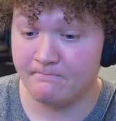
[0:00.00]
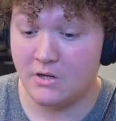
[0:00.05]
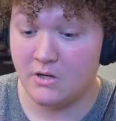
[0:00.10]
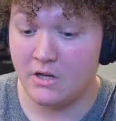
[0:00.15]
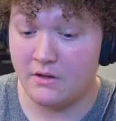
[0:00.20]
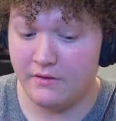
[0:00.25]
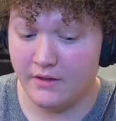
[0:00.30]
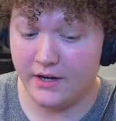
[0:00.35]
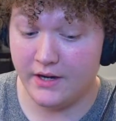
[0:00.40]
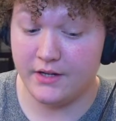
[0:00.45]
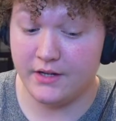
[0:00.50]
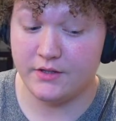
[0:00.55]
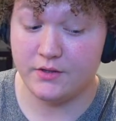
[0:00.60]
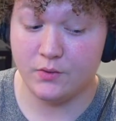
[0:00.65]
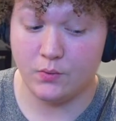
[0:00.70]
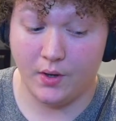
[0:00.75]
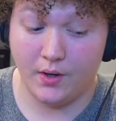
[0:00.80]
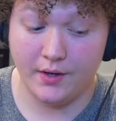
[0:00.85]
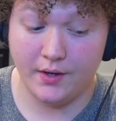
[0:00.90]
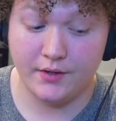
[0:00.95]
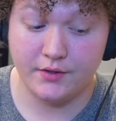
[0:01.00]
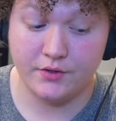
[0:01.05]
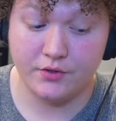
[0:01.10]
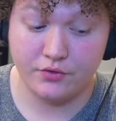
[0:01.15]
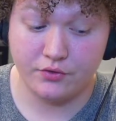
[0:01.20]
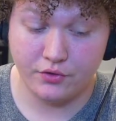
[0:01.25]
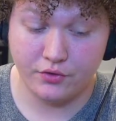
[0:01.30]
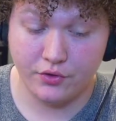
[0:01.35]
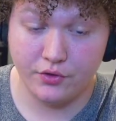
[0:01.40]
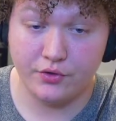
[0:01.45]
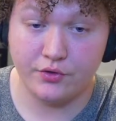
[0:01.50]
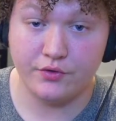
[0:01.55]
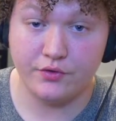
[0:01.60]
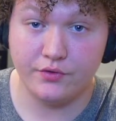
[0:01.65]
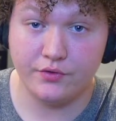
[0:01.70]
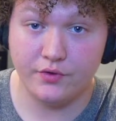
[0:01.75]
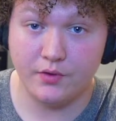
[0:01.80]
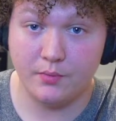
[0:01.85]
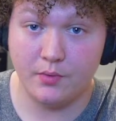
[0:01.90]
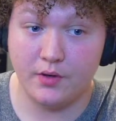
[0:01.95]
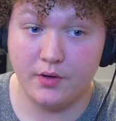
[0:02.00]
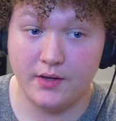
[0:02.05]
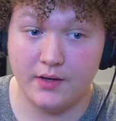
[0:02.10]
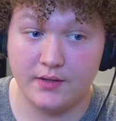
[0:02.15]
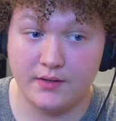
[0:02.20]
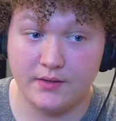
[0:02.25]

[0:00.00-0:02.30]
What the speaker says: That is quite true, to to be honest.